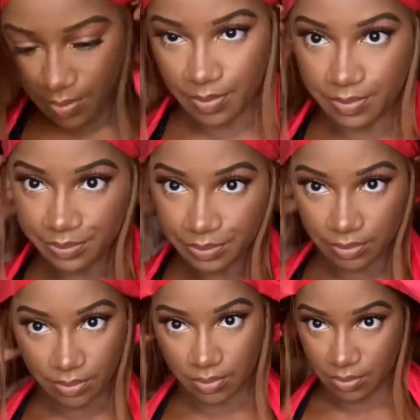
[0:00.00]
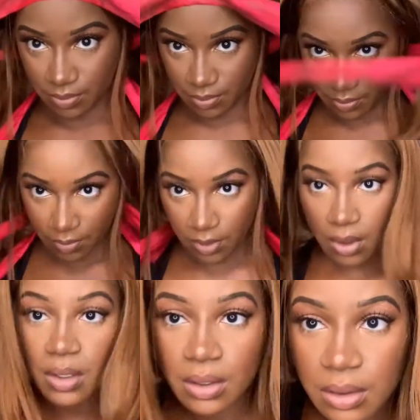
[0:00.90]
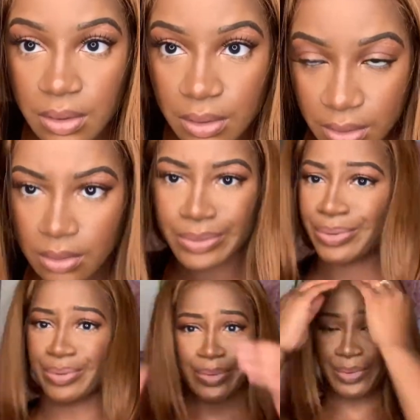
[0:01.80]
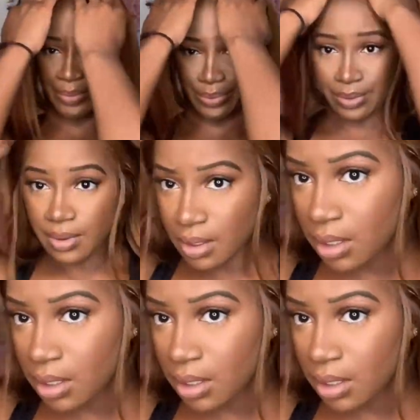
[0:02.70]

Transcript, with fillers: front wig. We did go through and lay her down, but that's because I just wanted